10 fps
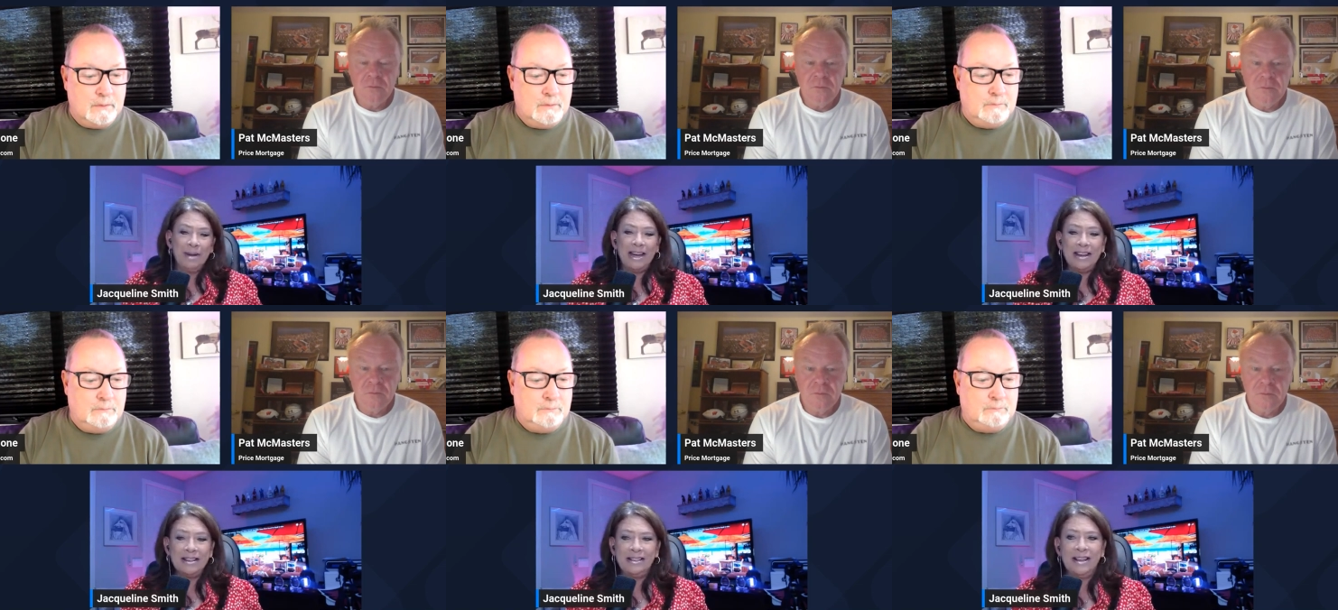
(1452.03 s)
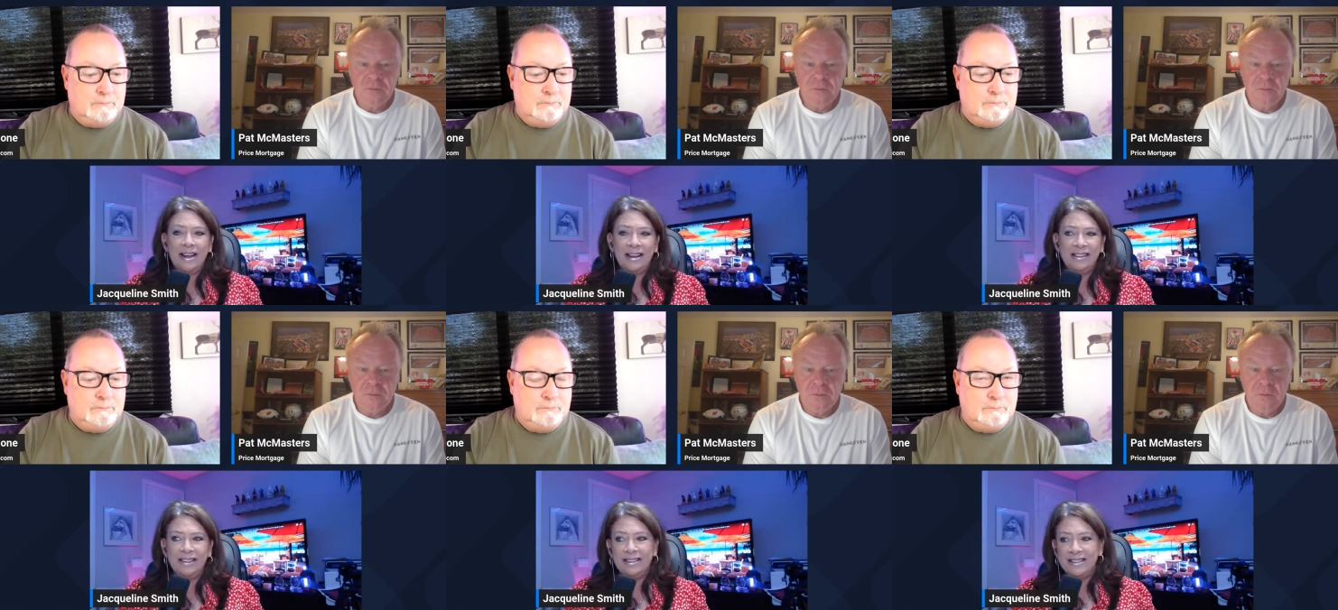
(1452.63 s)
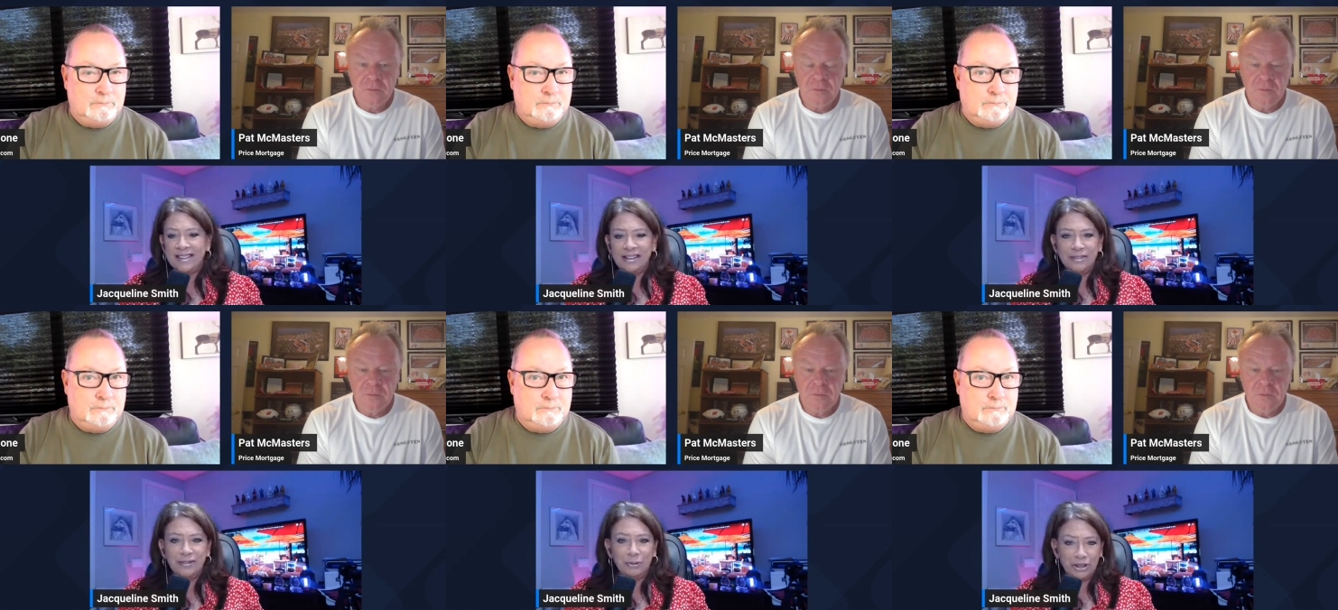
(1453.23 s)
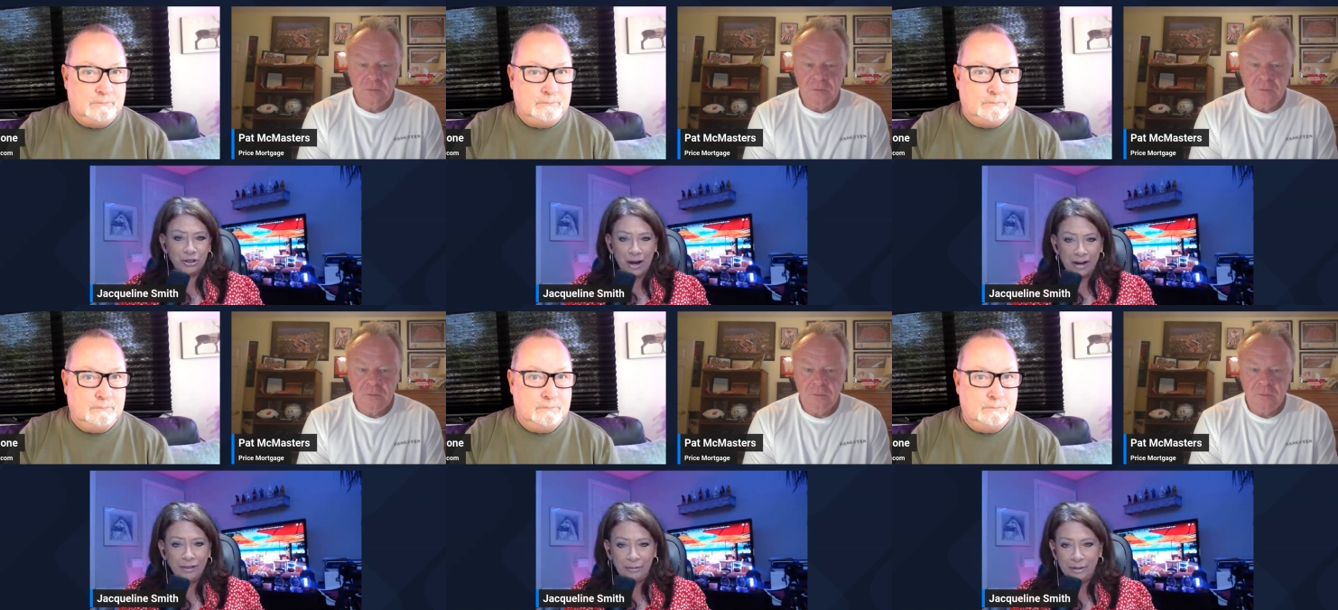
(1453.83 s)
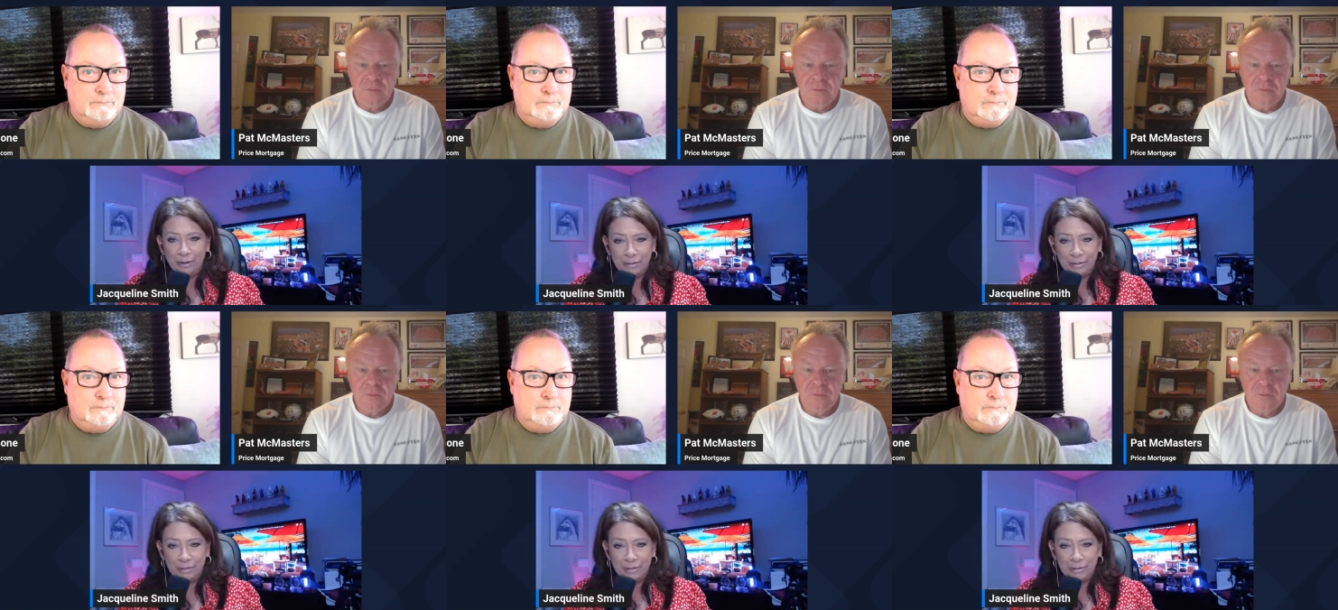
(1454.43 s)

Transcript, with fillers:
Speaker 1: hand that the incentives what's driving people.